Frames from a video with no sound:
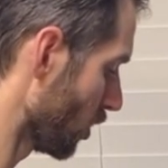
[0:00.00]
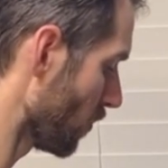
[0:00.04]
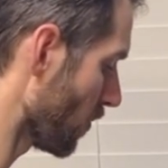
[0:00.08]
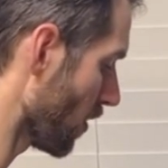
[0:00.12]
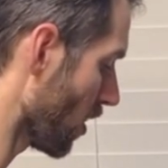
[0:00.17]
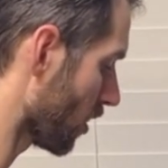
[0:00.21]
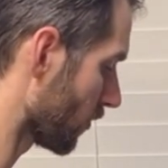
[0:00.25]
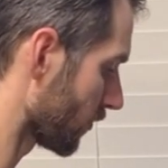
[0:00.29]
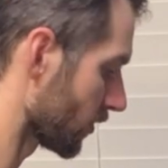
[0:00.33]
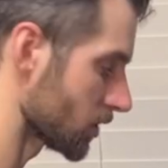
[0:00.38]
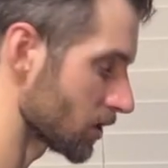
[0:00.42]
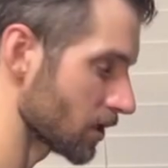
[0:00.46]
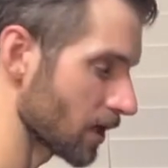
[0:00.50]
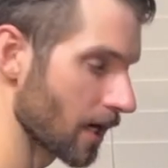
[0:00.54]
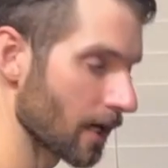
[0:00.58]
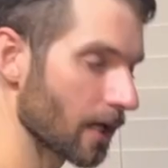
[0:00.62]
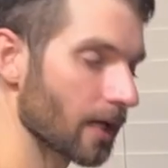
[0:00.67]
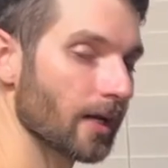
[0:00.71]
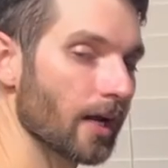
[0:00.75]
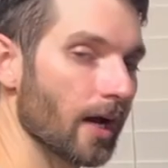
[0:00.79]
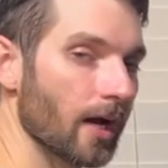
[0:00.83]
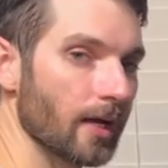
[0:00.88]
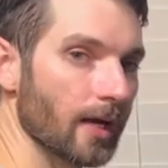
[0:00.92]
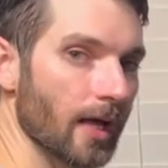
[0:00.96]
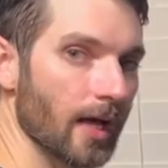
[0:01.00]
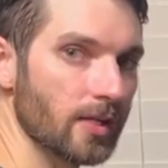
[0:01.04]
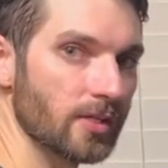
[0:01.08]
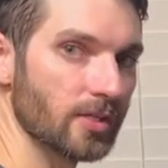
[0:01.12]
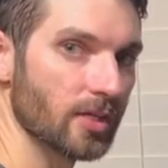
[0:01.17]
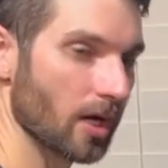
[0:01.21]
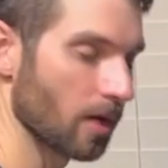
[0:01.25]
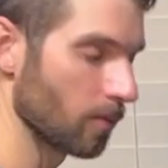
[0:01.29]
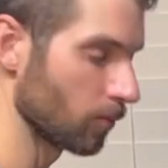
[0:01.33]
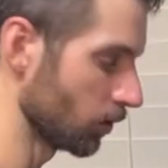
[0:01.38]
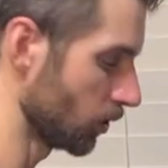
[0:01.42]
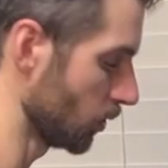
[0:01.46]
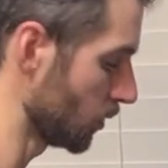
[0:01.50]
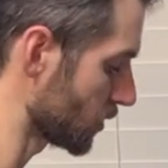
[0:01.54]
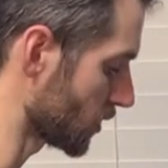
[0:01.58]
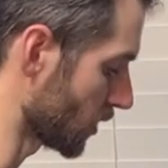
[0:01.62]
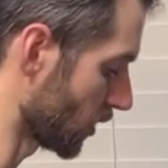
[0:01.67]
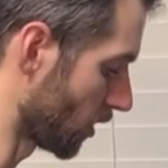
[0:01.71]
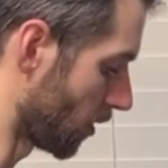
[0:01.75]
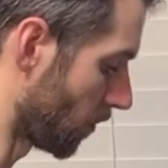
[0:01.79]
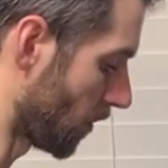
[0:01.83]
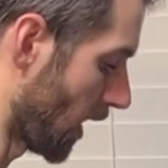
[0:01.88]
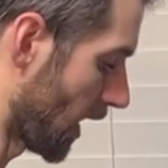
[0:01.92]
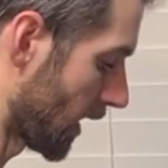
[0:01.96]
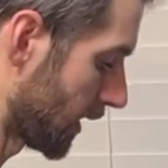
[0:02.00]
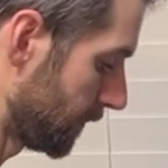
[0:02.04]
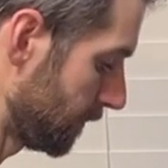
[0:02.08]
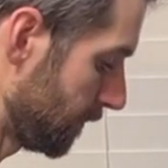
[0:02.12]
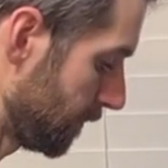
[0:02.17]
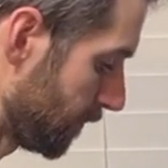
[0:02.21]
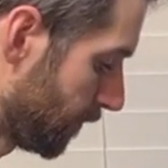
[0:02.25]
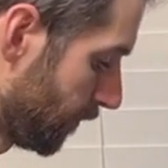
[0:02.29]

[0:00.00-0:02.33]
ball retaining nut has come loose on the bottom.